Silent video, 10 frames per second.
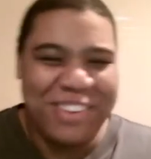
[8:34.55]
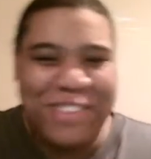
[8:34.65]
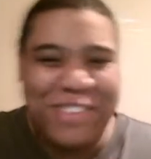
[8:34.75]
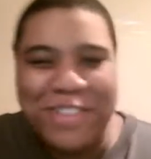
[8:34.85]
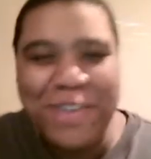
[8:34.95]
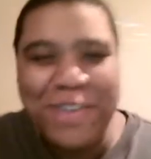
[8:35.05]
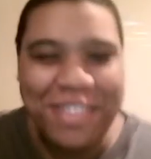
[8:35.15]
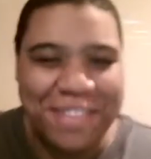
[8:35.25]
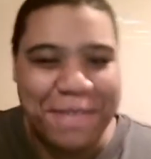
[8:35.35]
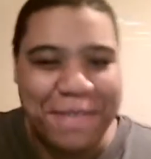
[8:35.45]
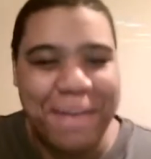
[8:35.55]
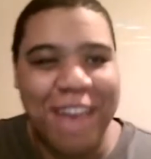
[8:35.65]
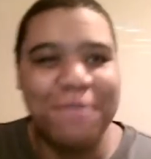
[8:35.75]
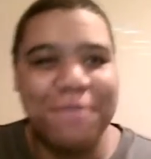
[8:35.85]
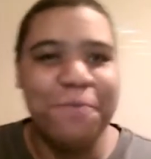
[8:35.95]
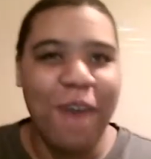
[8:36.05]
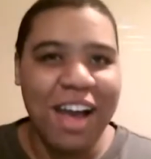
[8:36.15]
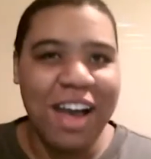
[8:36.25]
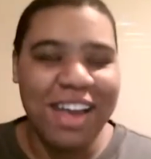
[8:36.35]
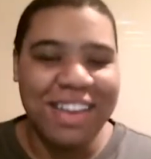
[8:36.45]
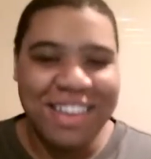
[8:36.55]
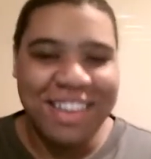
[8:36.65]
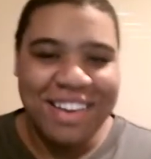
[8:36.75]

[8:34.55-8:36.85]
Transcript: do this to me, Valbrave?